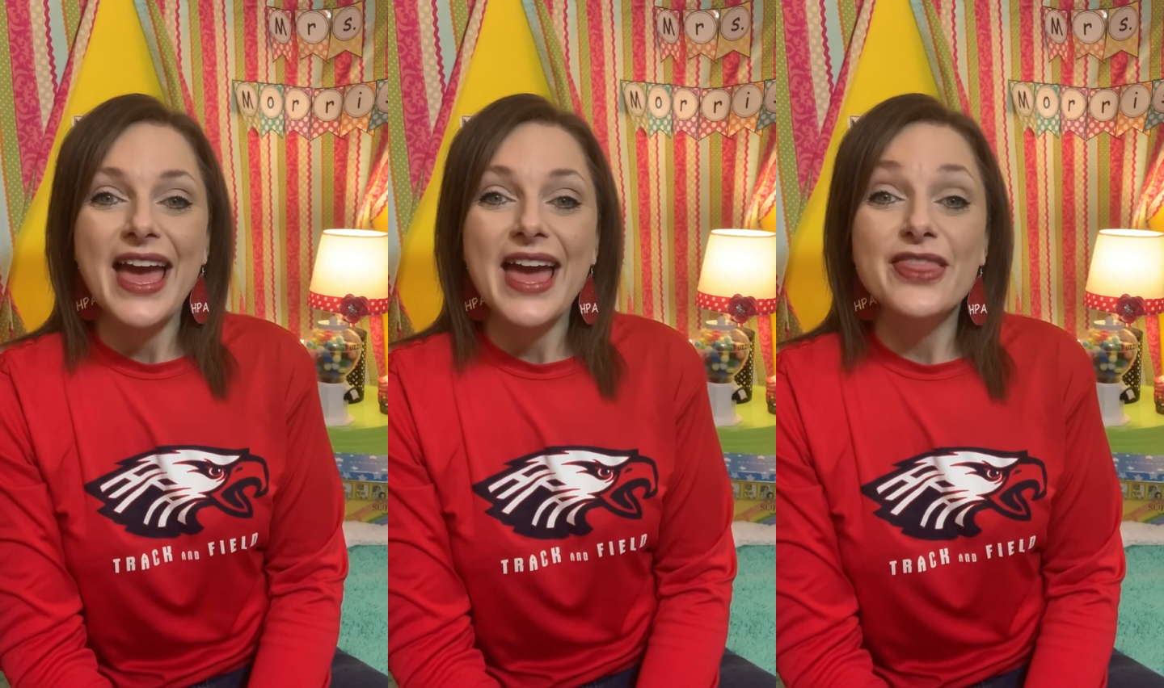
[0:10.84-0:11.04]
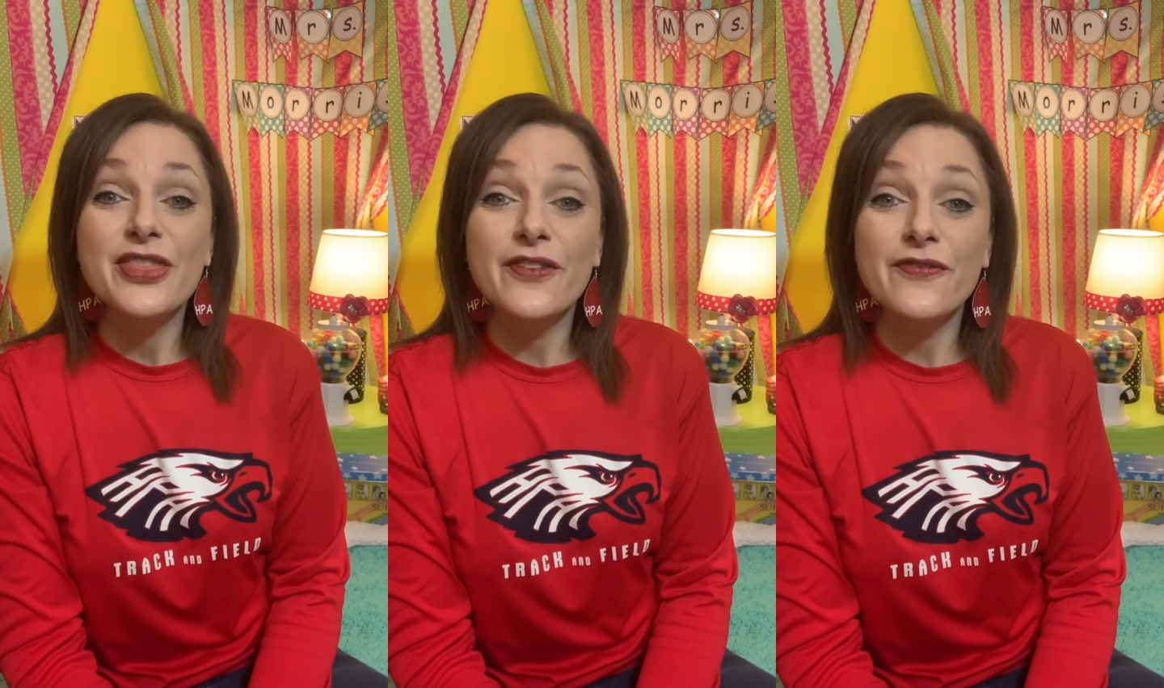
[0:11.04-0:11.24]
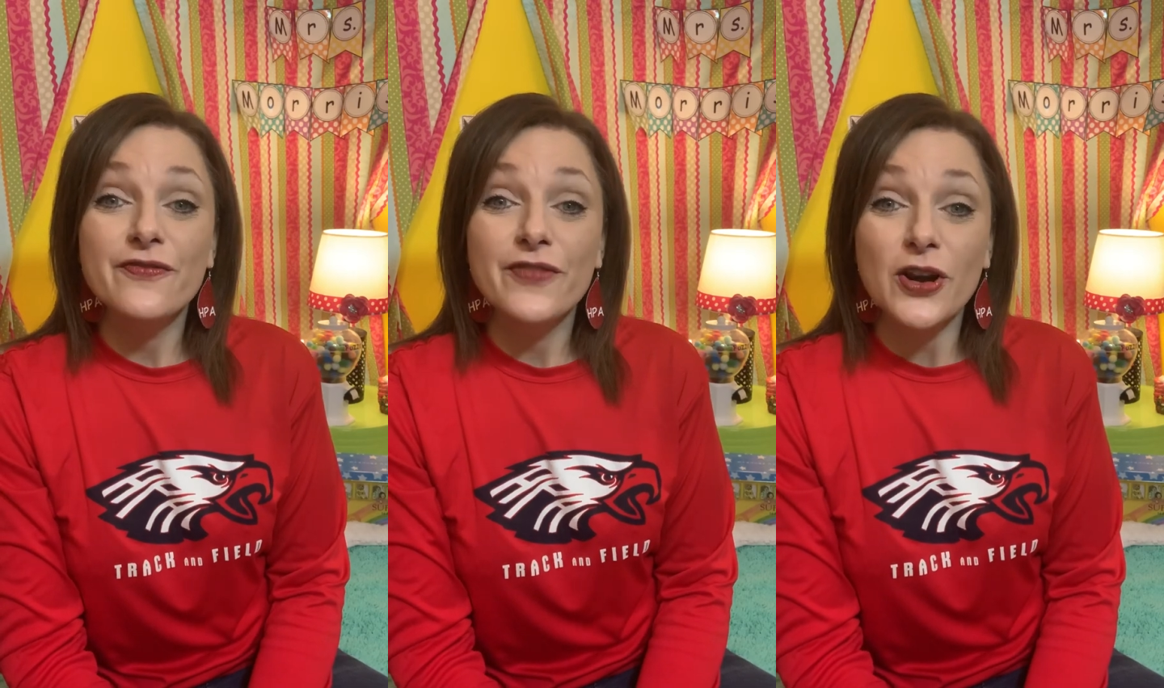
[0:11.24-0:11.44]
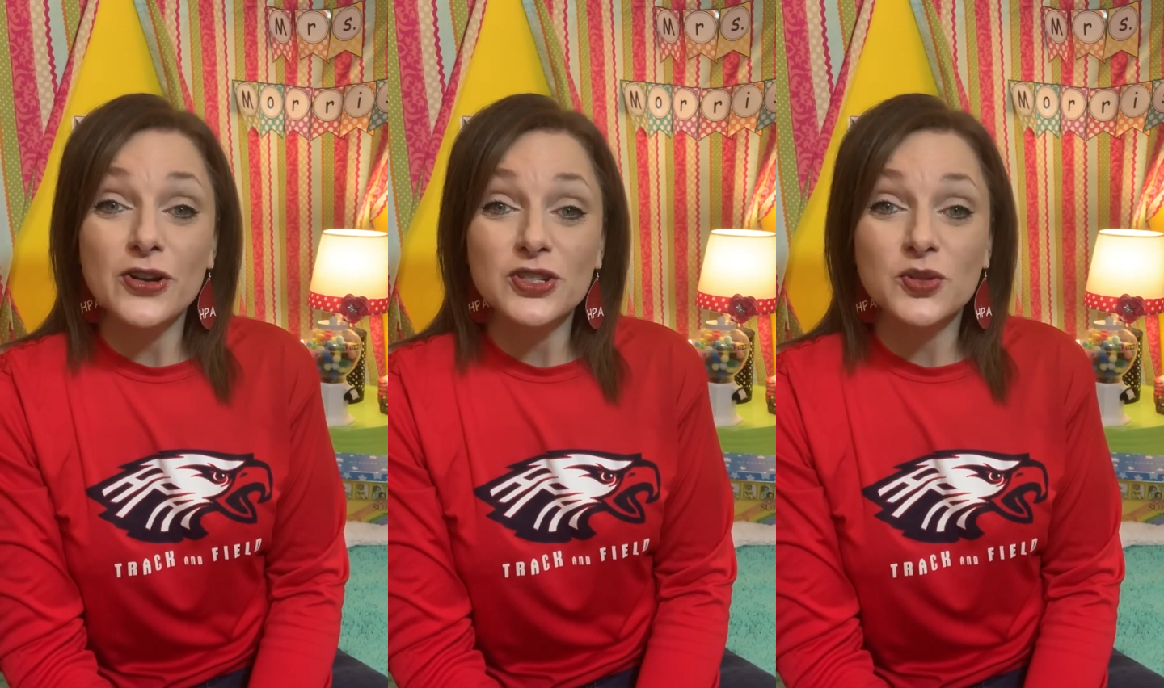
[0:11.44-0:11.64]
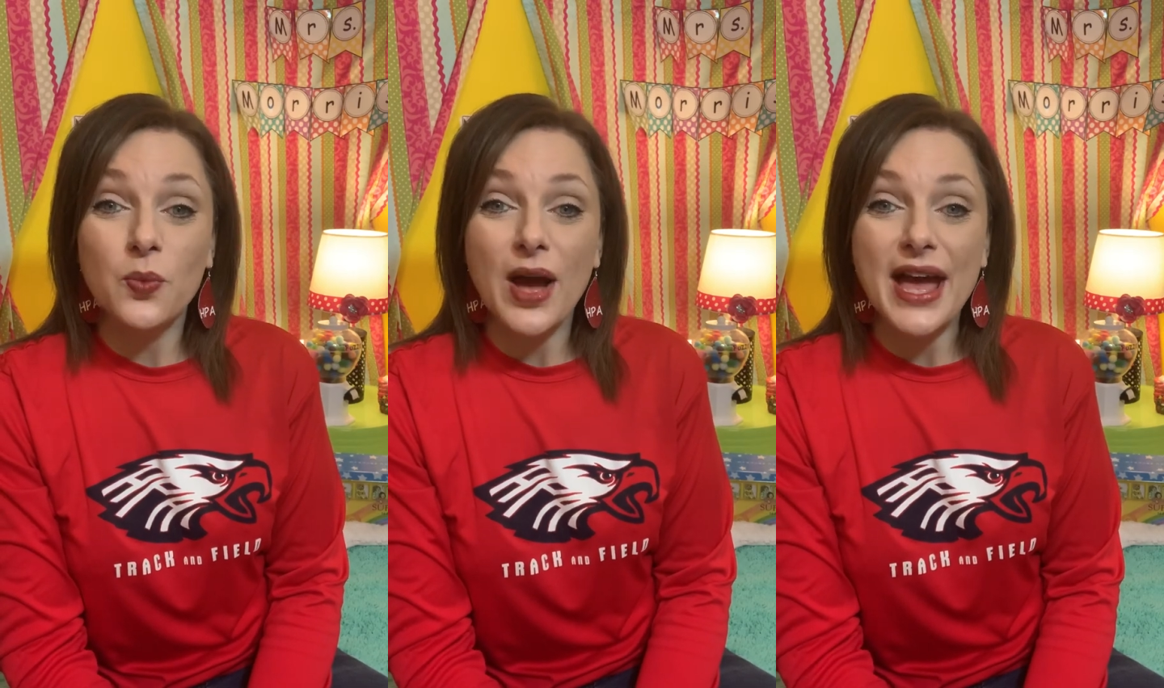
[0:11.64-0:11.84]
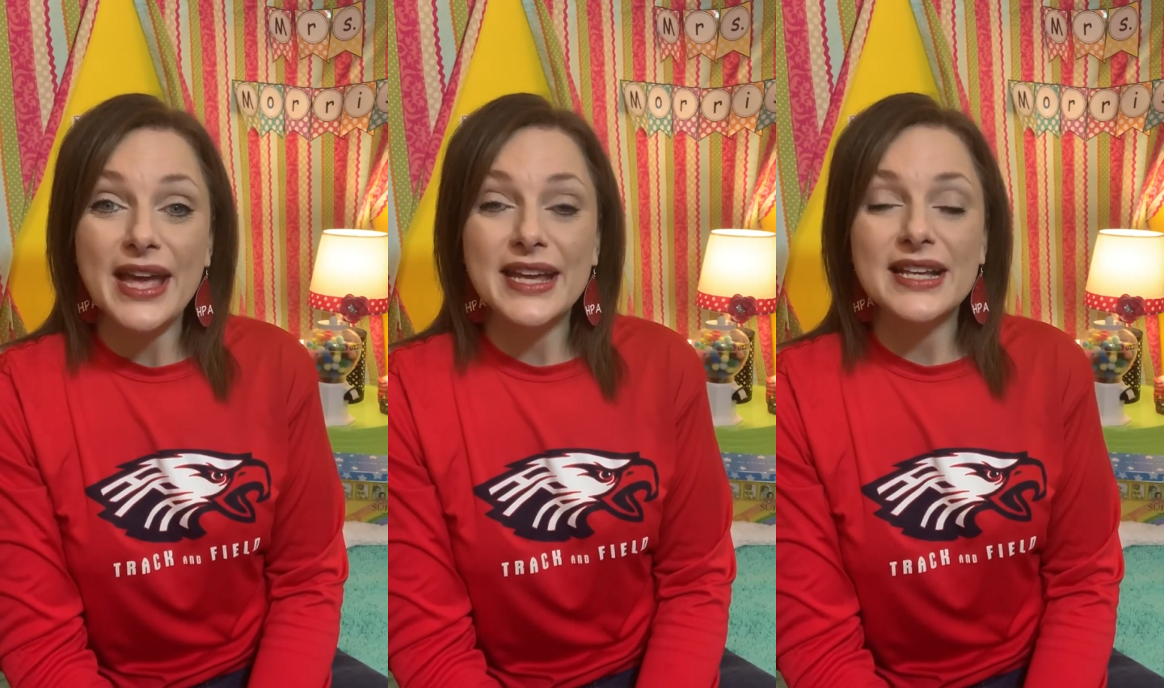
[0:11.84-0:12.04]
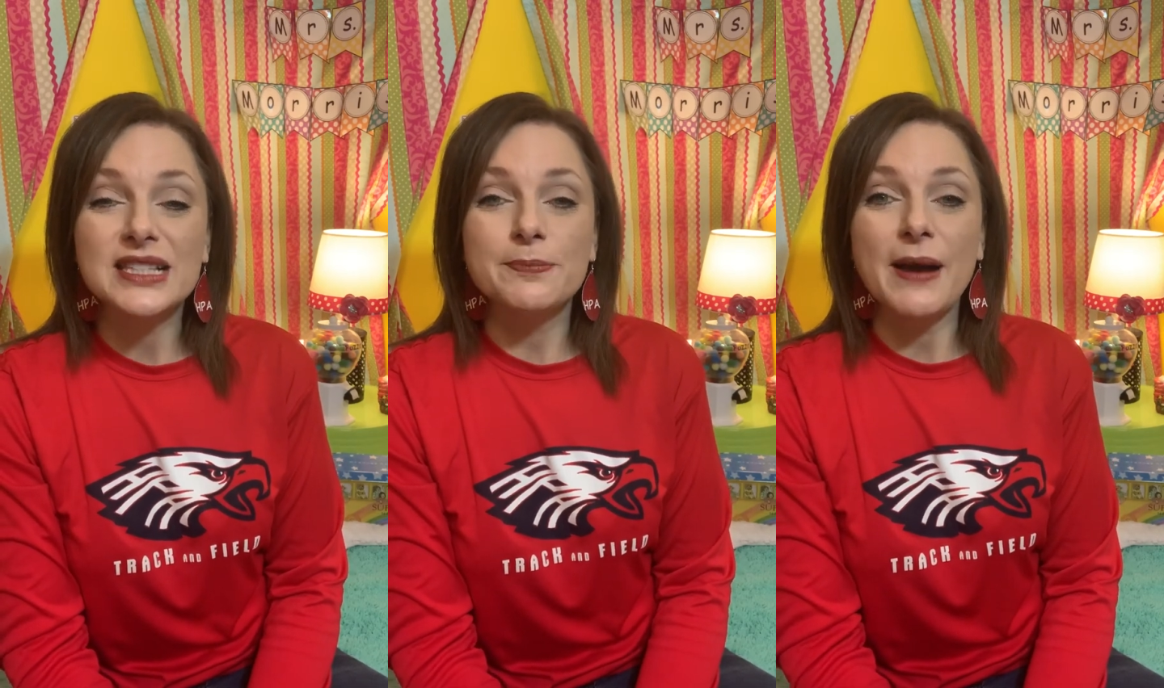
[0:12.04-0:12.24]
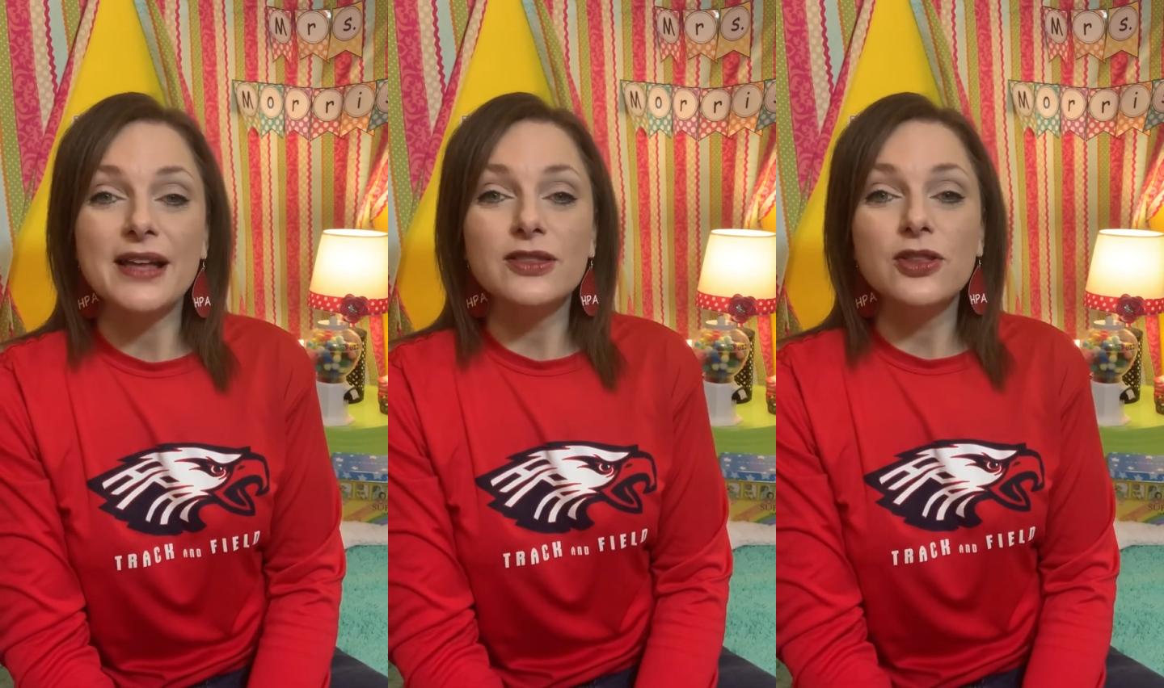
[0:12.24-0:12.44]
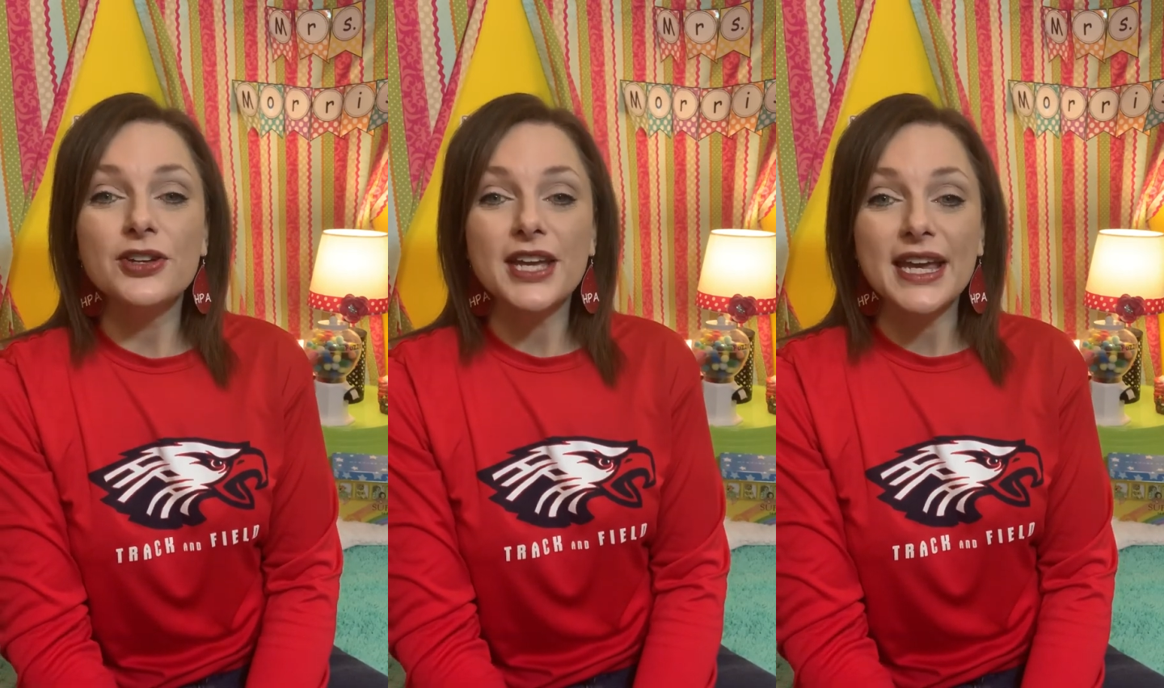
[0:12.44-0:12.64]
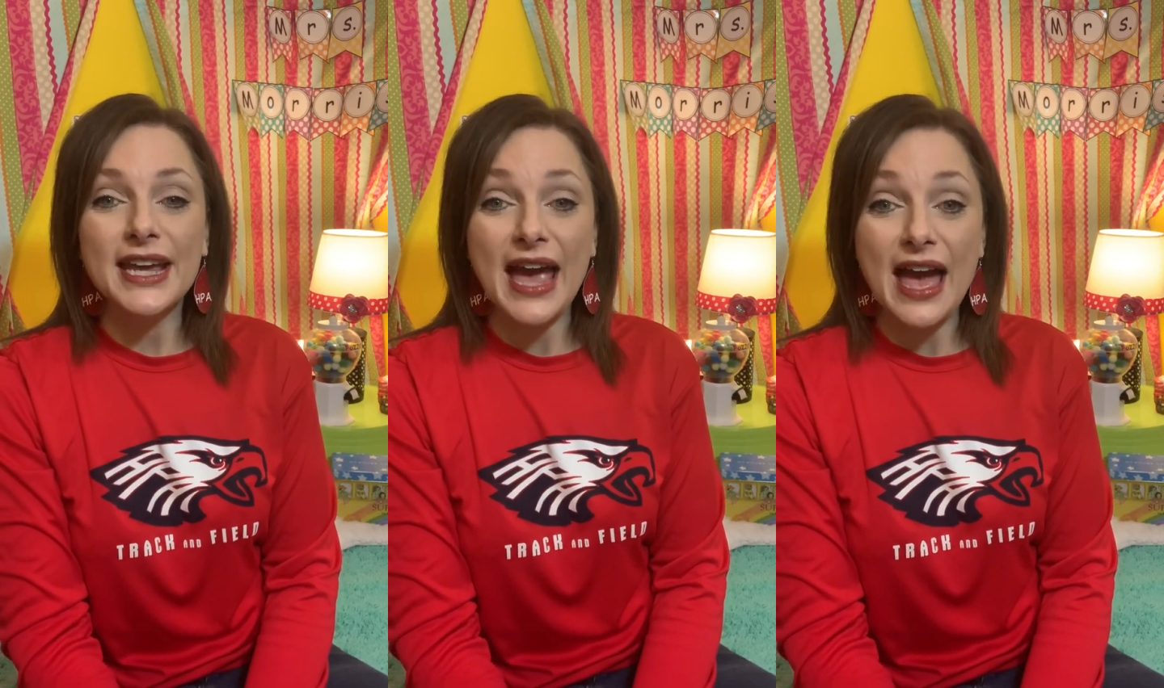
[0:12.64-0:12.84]
The first way is by
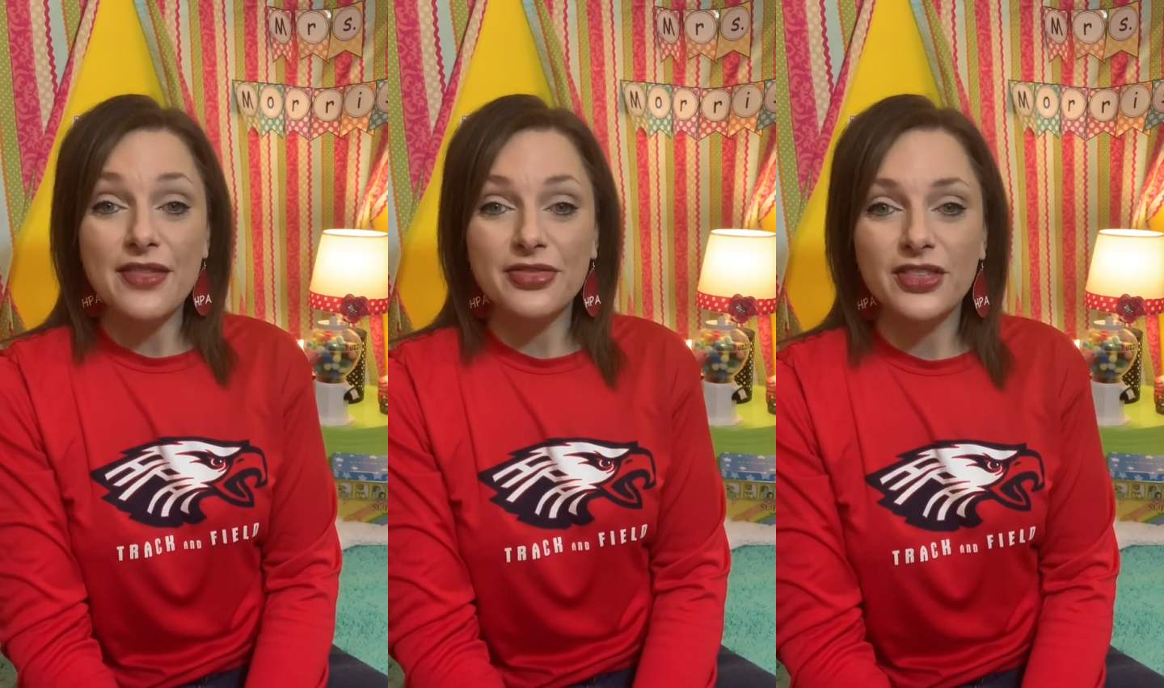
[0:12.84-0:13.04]
looking at